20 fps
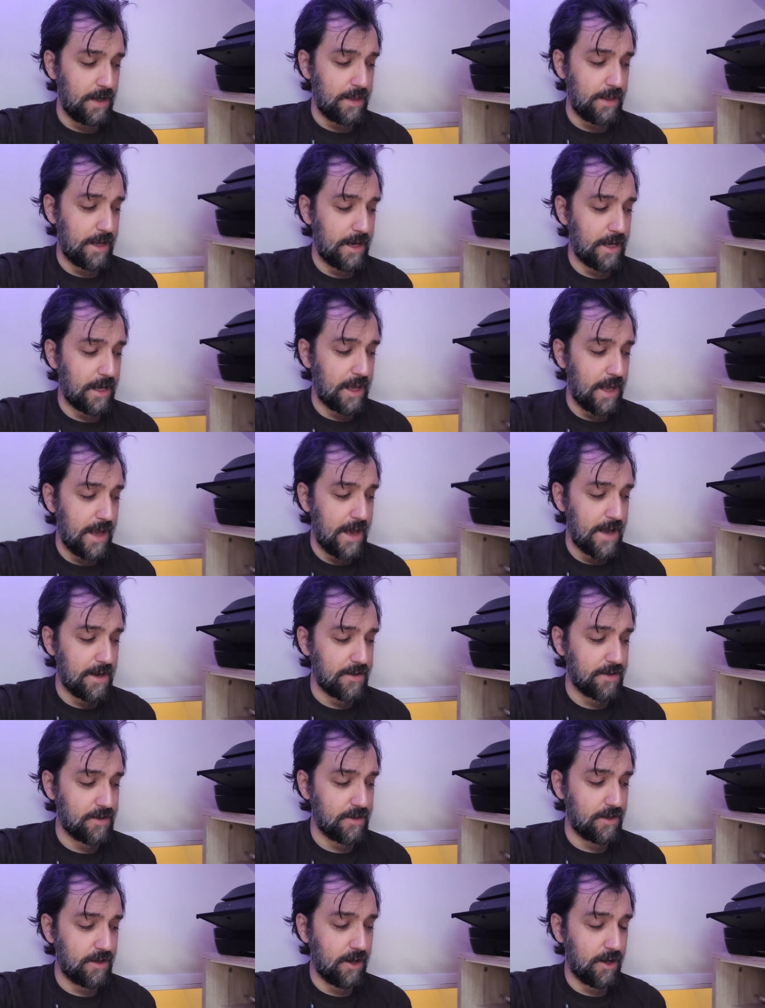that I
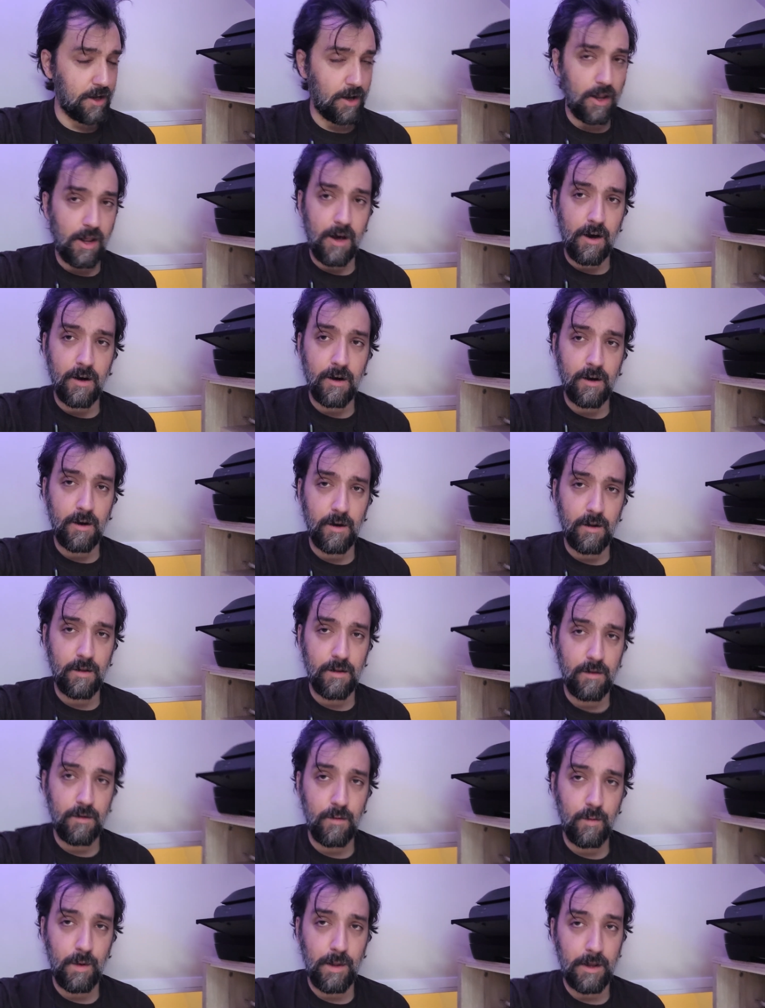can't unlock
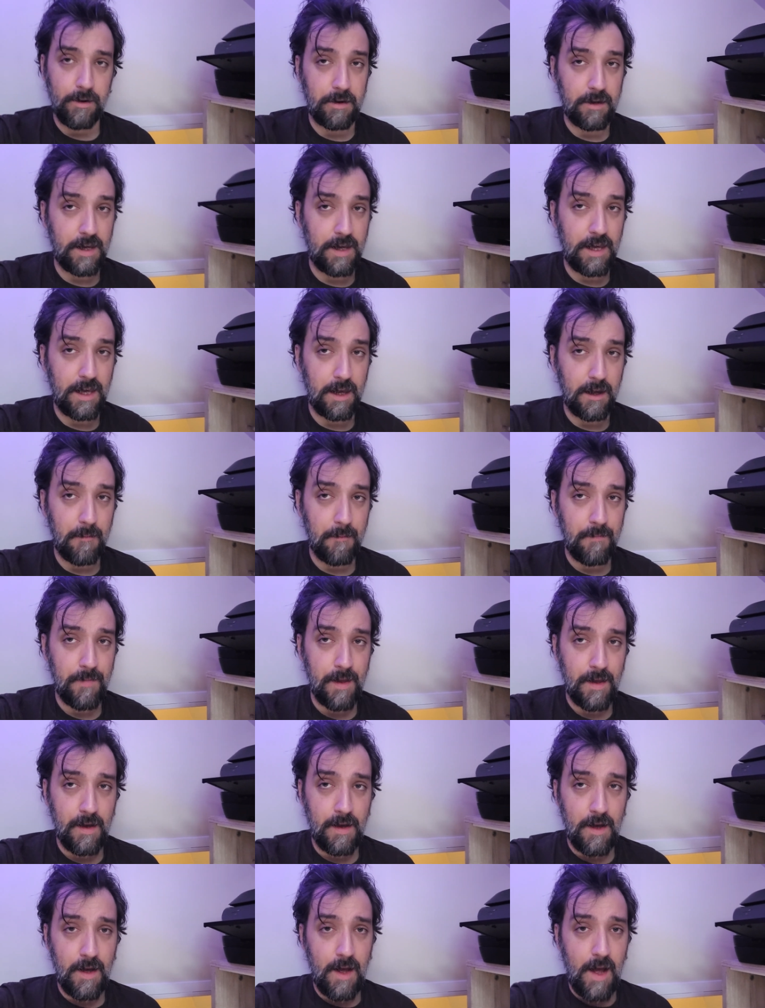without a key.
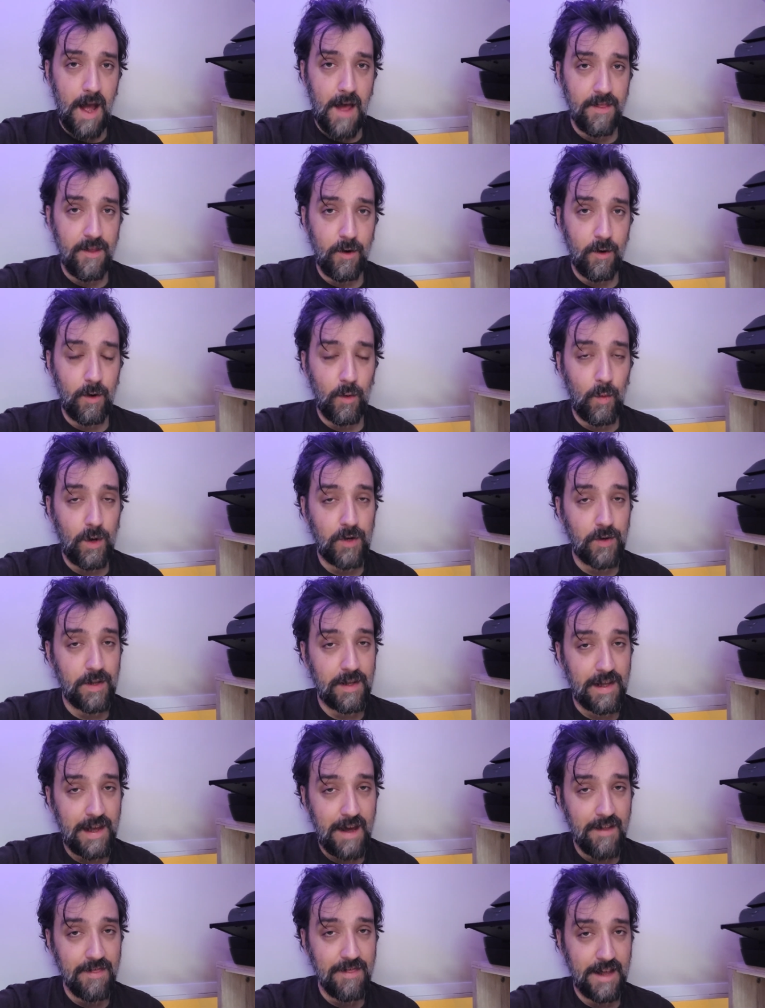And the only way
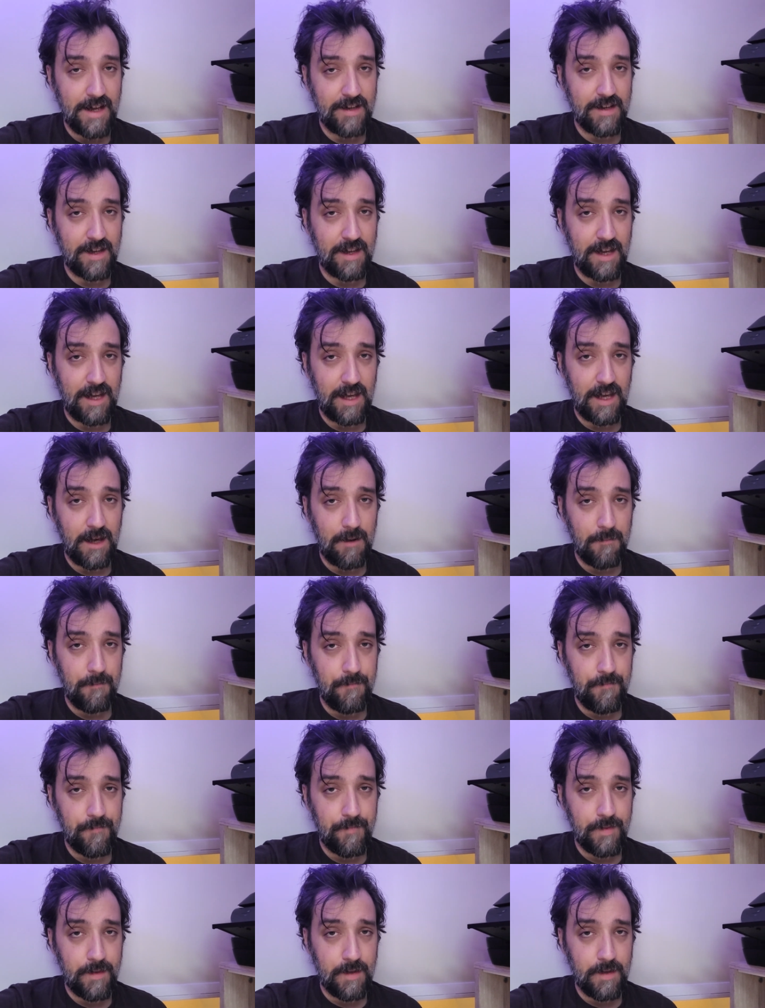to get that key
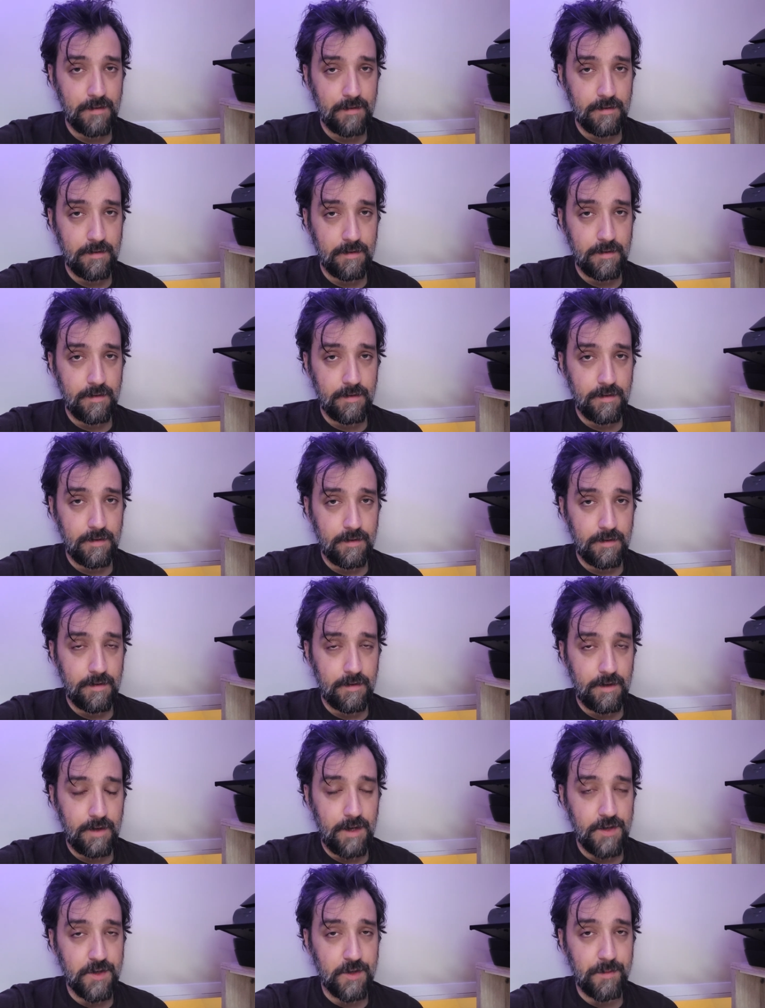
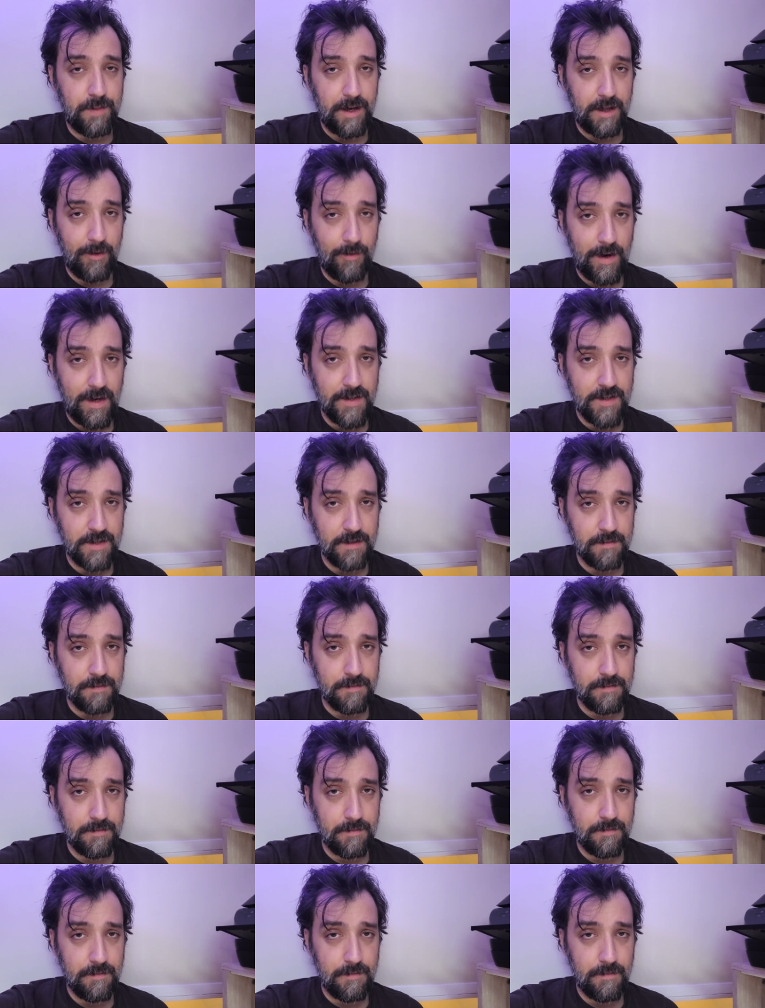is to pay the
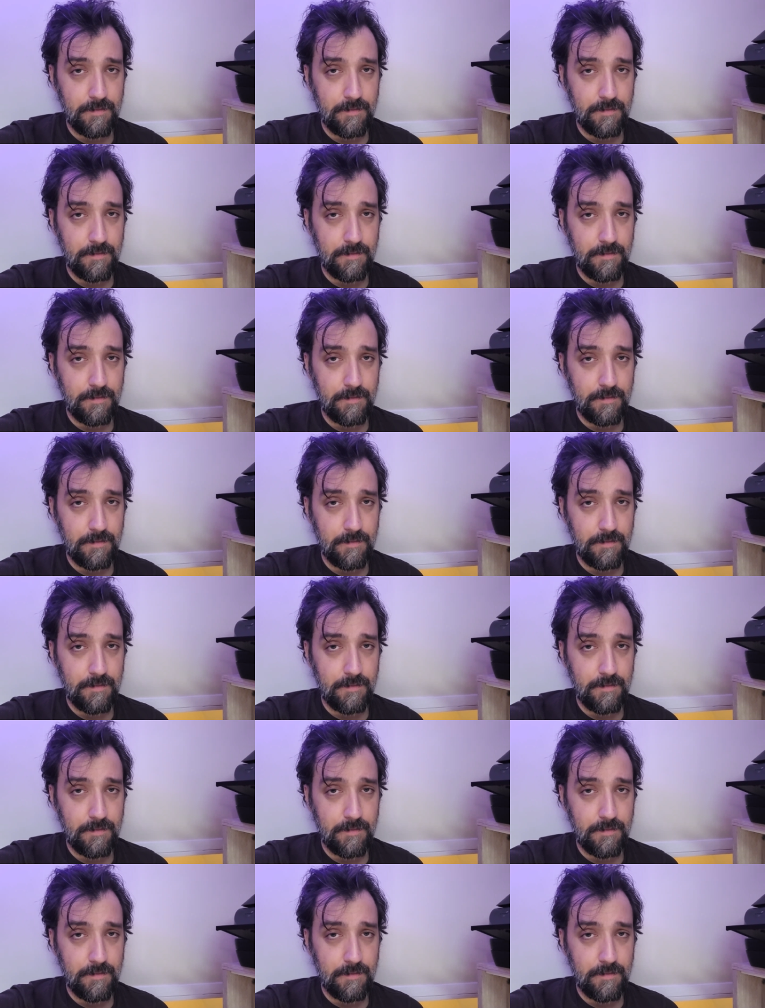ransom.